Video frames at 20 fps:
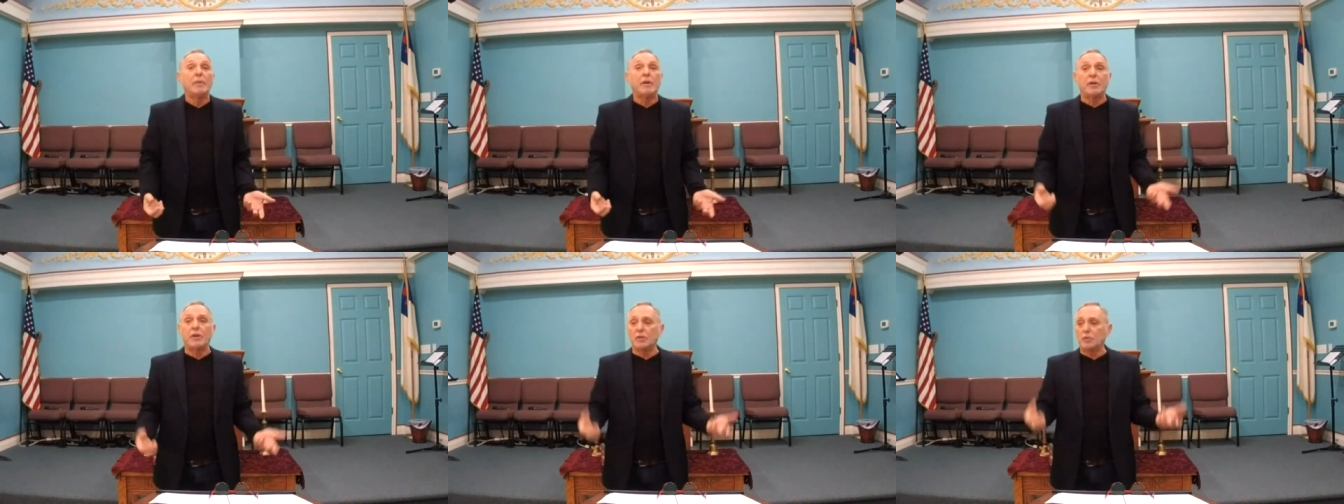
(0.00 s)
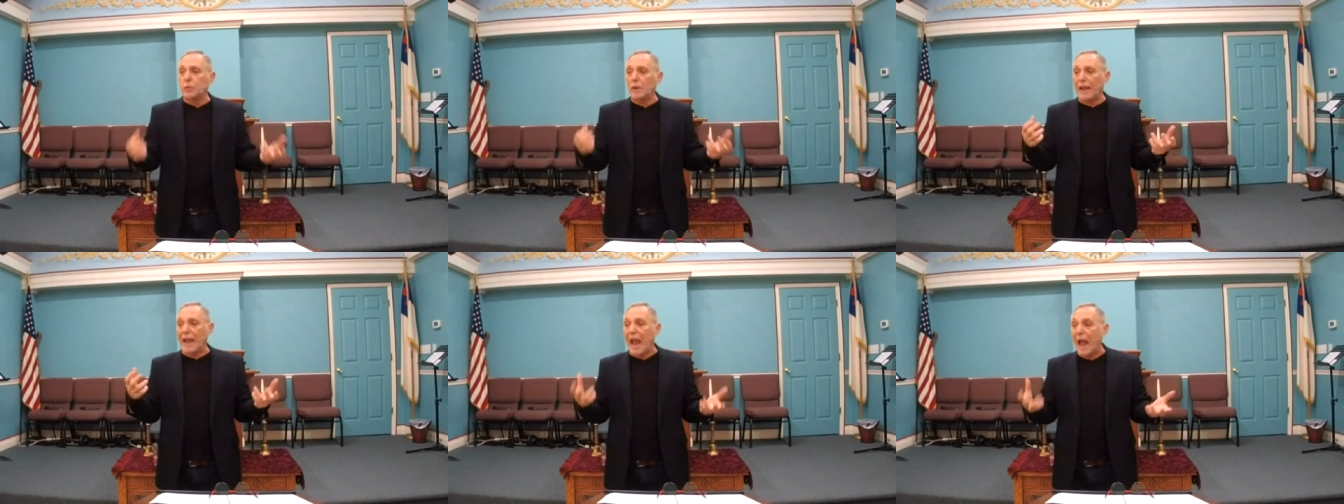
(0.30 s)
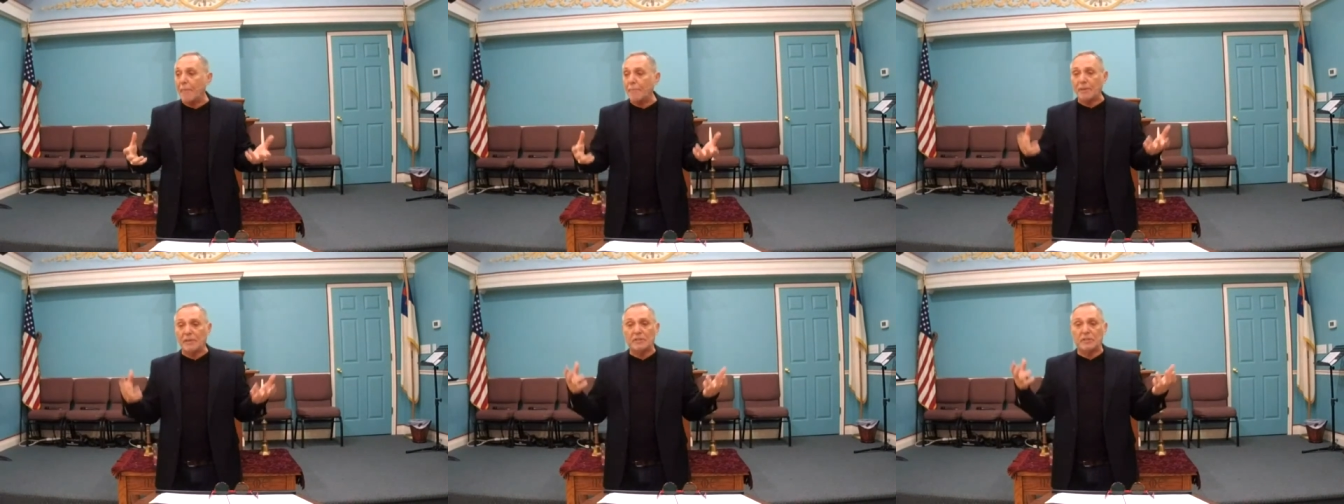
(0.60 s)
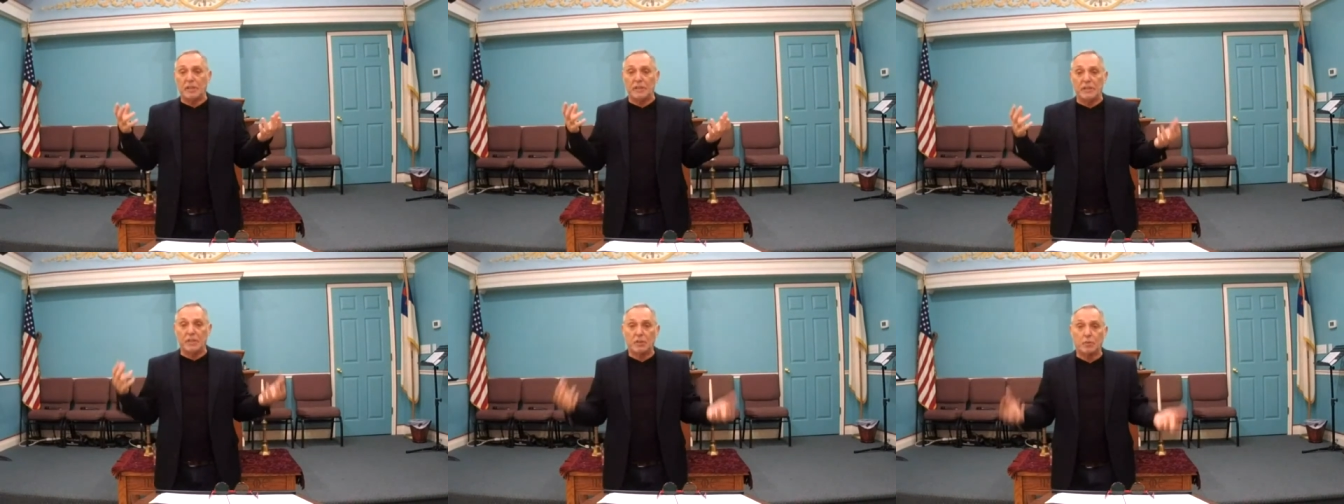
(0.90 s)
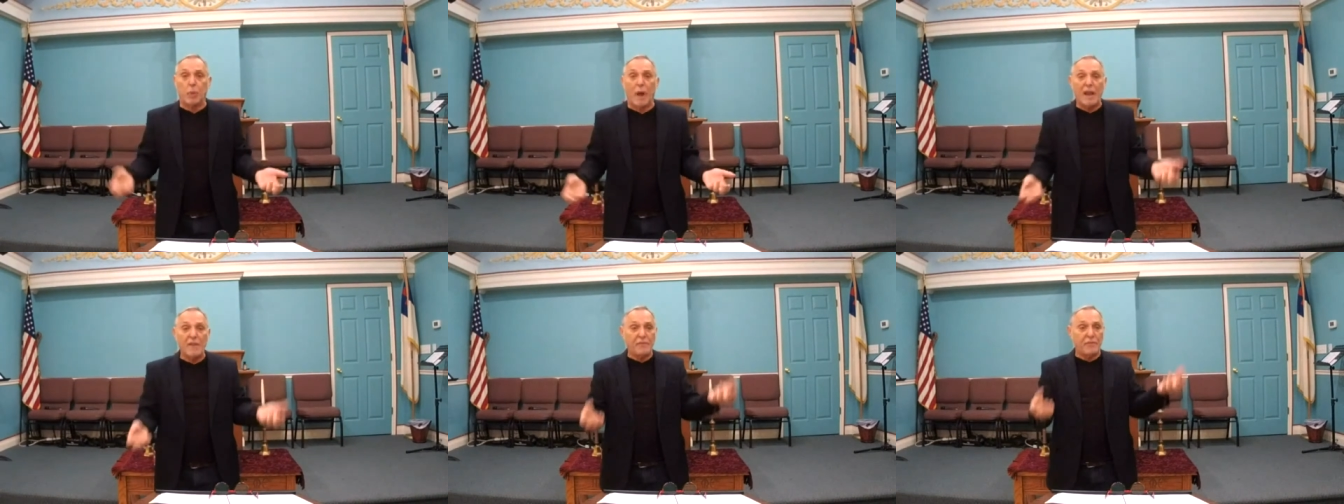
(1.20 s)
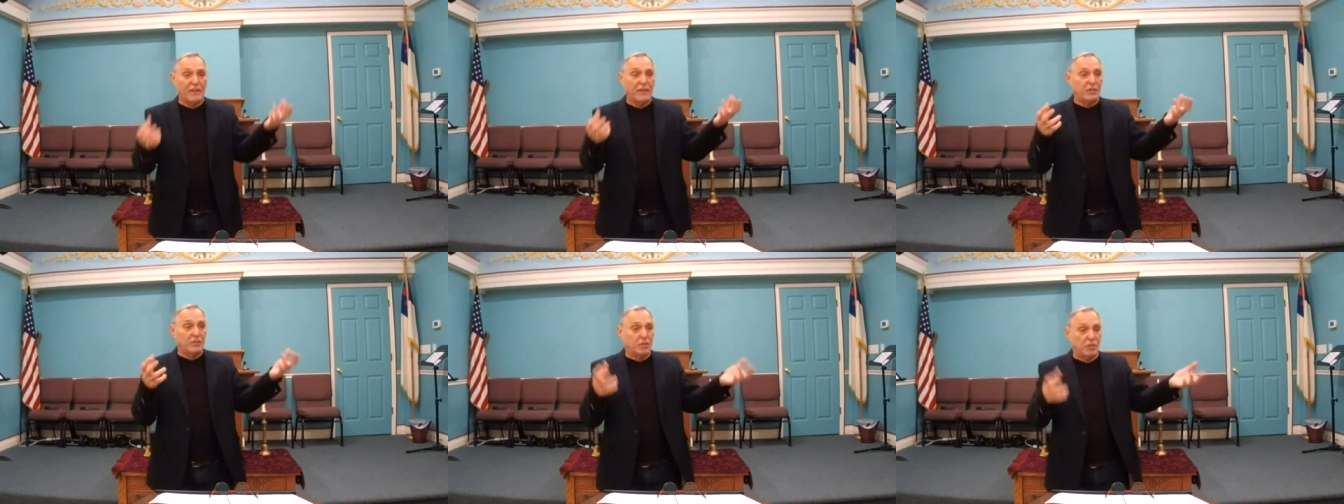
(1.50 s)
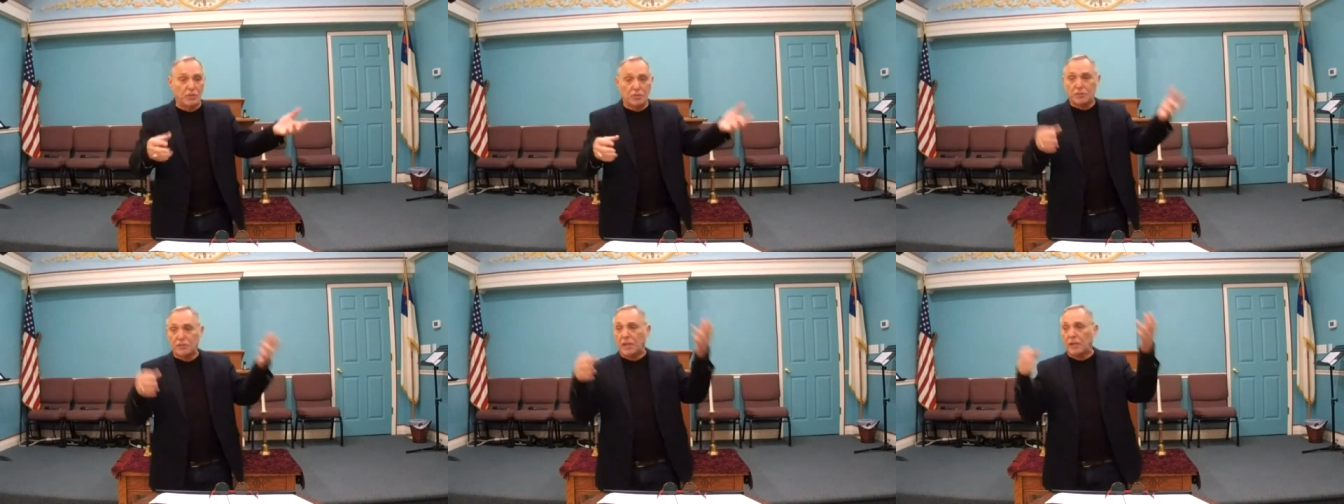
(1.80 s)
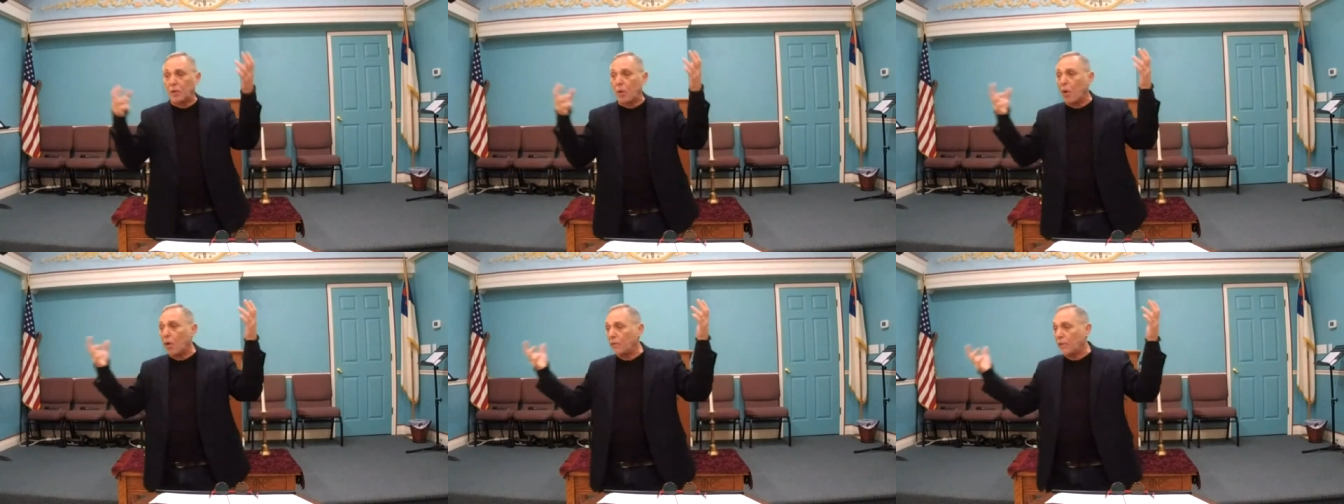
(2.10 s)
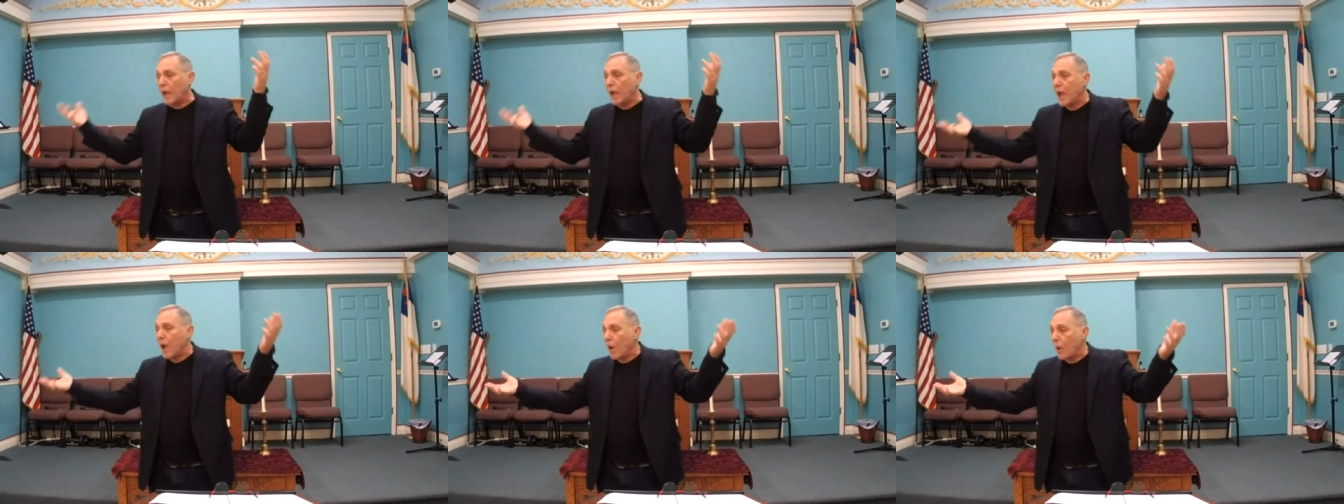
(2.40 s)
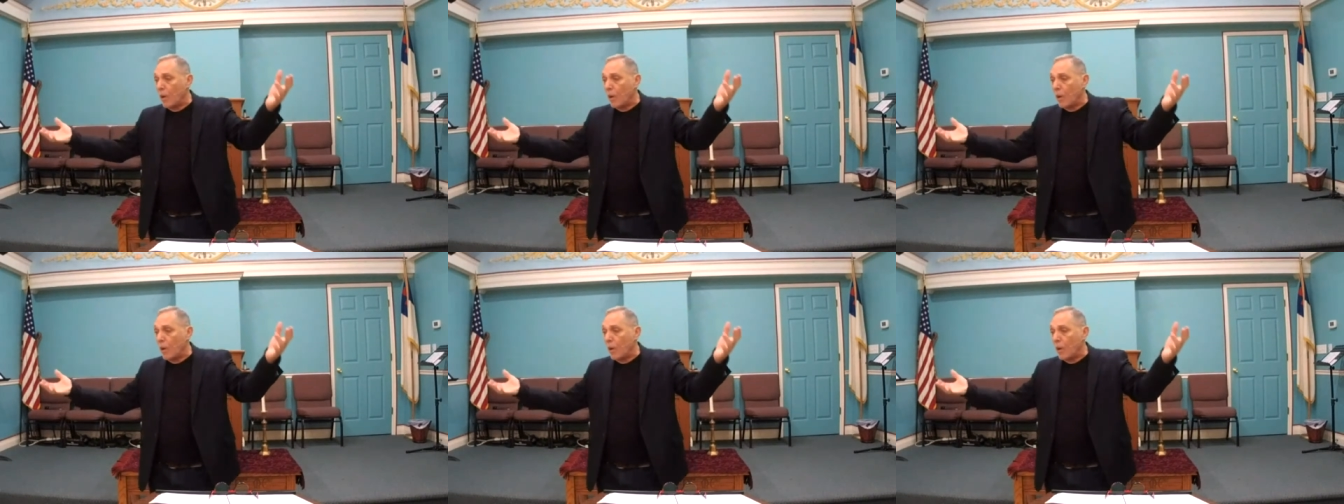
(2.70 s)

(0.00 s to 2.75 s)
because what happened to his wife and his children and all the,